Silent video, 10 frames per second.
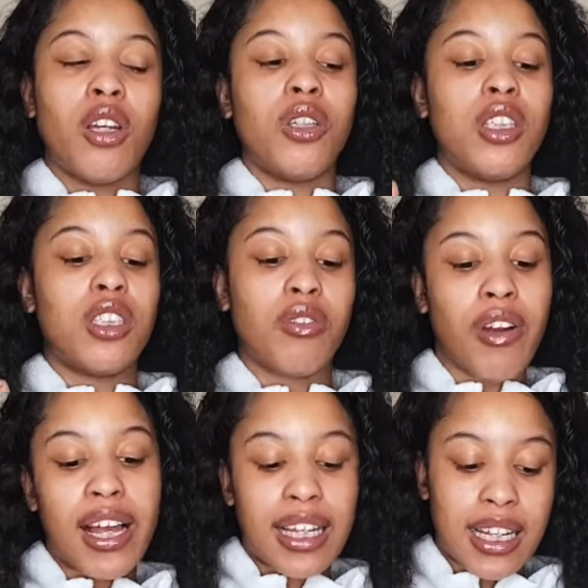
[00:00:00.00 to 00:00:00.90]
You need to
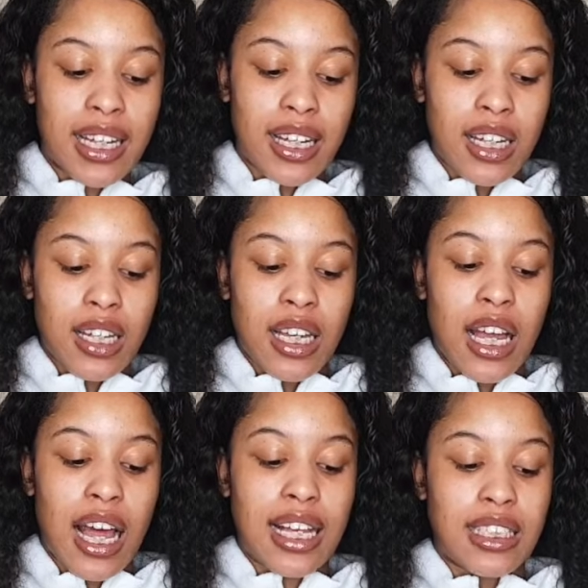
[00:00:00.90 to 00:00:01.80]
write it
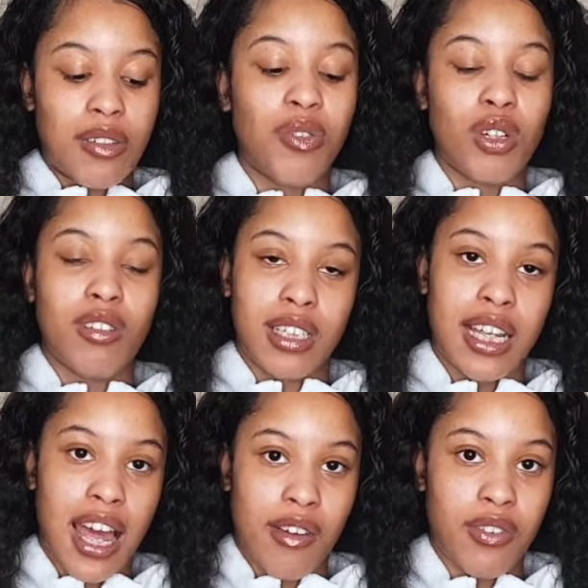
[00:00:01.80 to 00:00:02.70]
as if you already
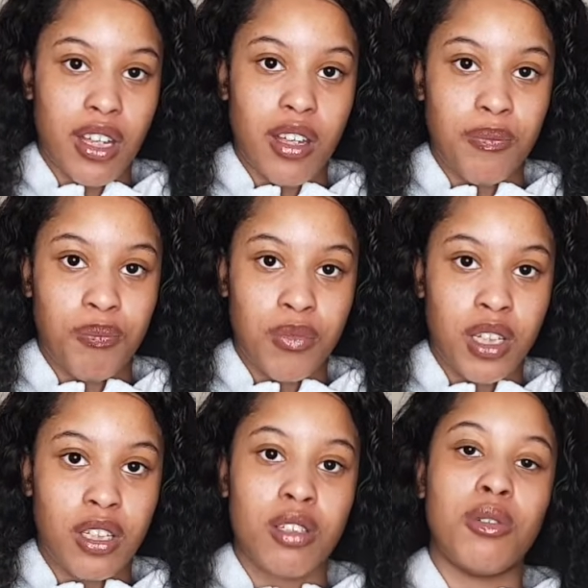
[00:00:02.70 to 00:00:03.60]
have it.
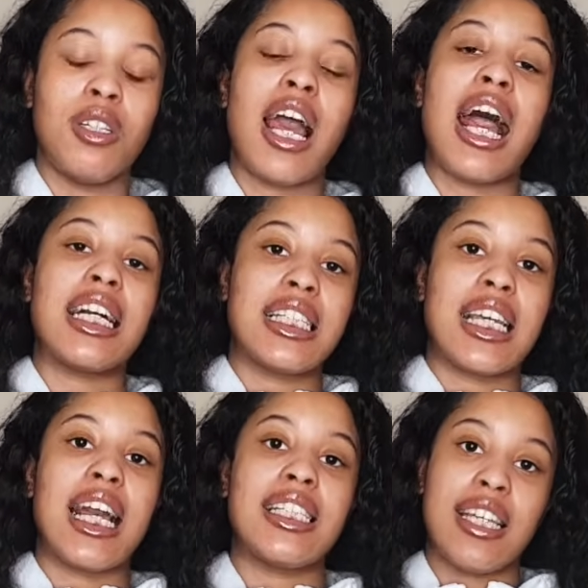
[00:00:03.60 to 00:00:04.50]
It's called acting
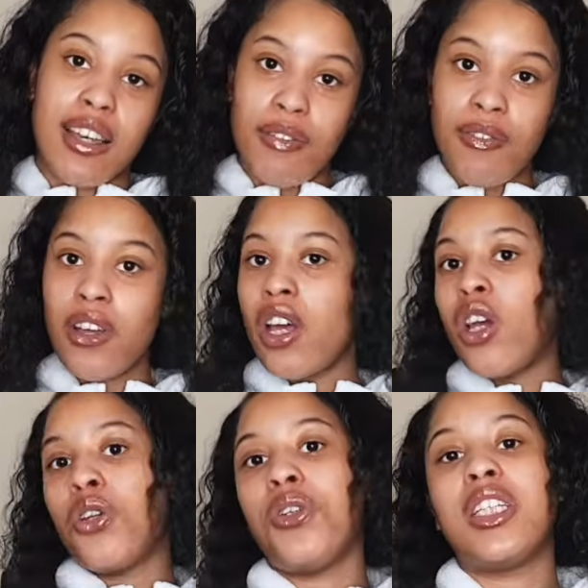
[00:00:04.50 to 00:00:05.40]
as if.
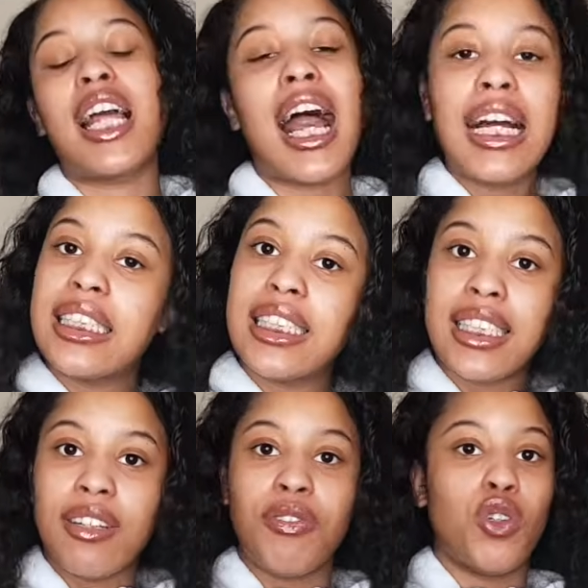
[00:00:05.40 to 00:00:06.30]
You need to act as
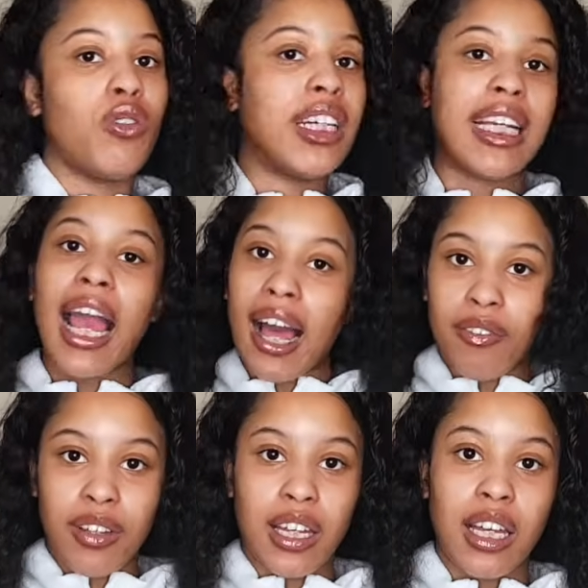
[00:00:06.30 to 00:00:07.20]
if you already have
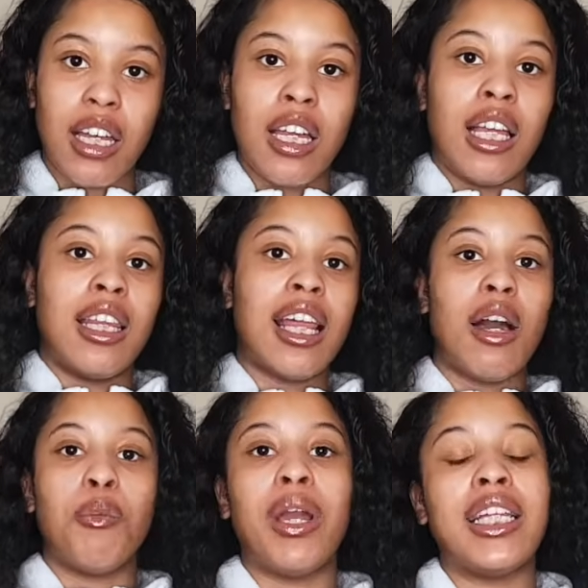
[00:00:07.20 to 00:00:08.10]
it.
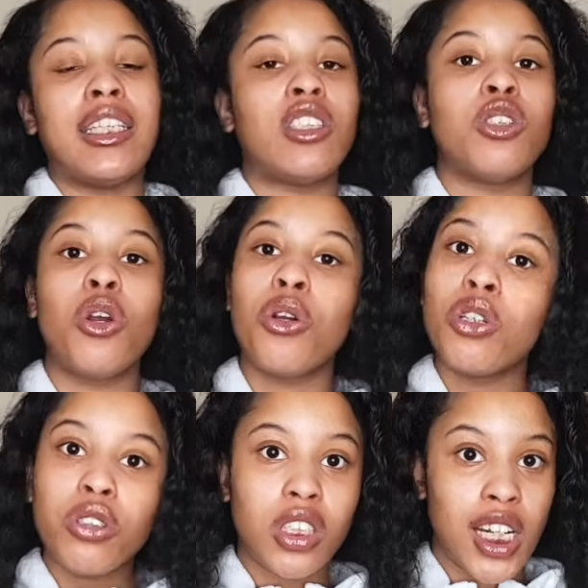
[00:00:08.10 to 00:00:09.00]
That way there's no
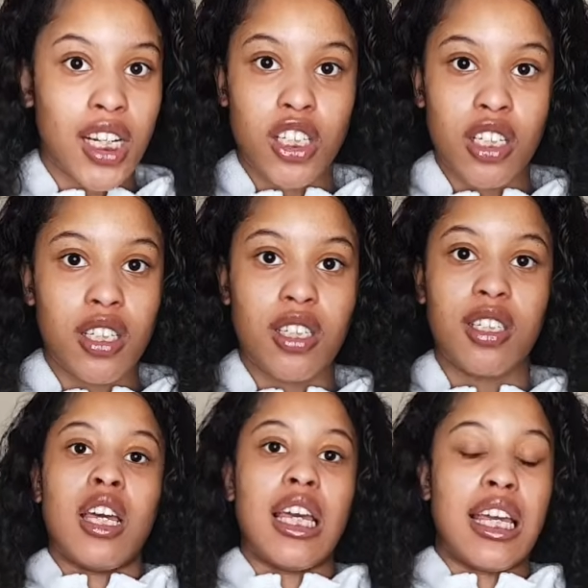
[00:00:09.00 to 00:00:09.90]
contradictions
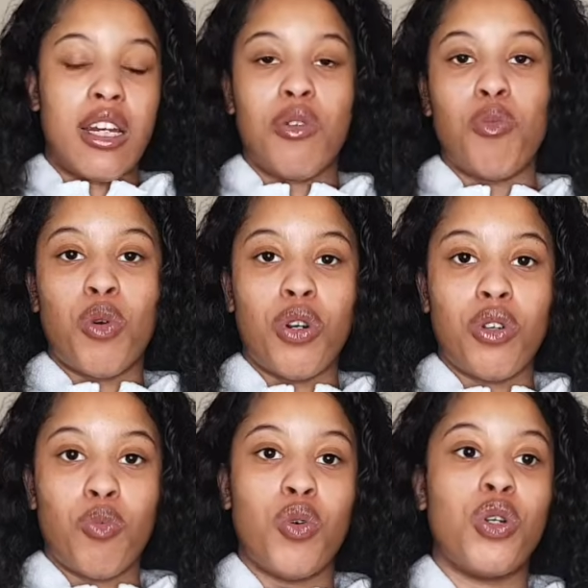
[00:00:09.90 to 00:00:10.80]
in what
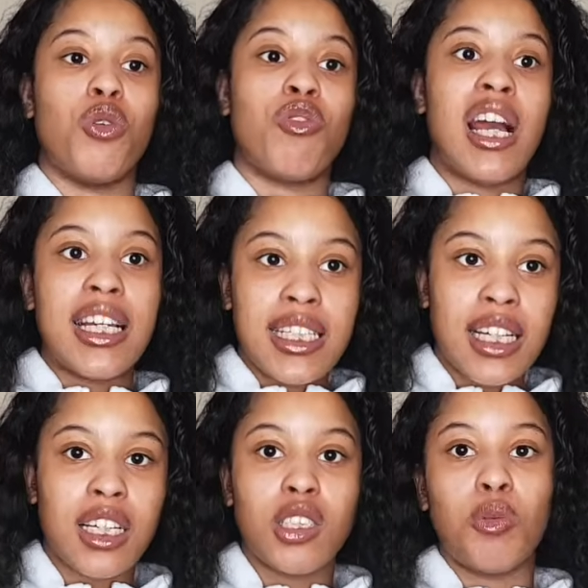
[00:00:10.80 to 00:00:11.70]
you're
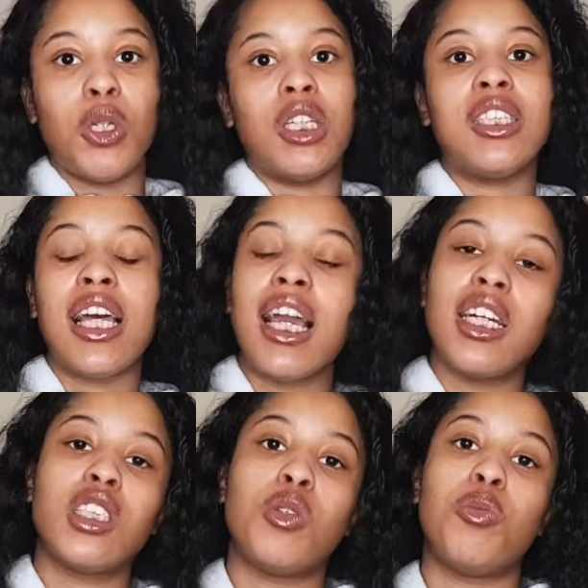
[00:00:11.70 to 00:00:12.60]
writing, to what you're
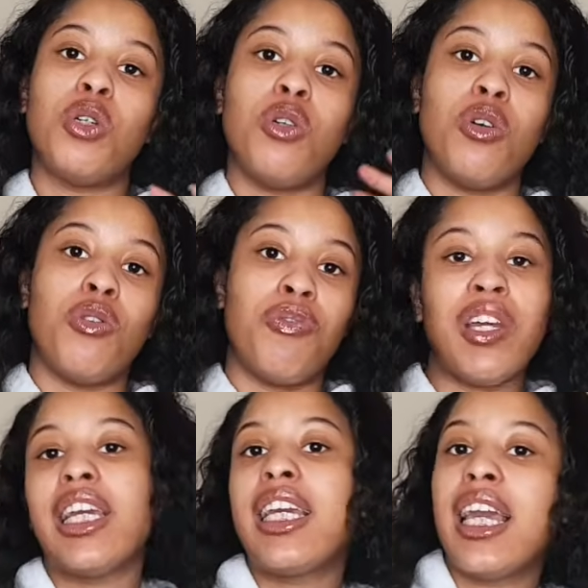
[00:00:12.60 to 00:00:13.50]
saying, to what you're
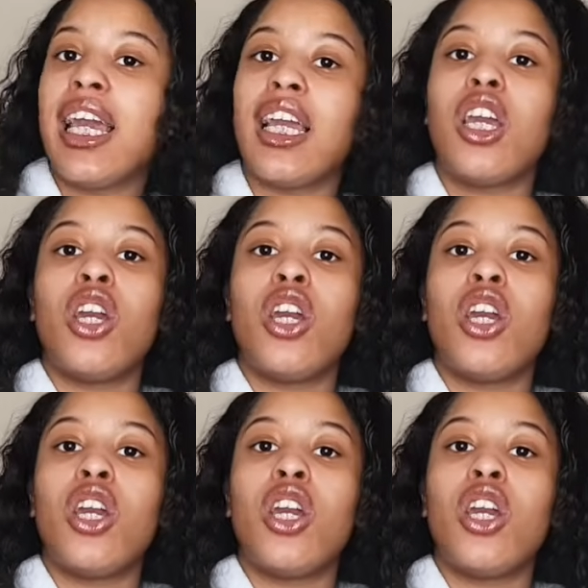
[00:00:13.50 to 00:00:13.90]
thinking.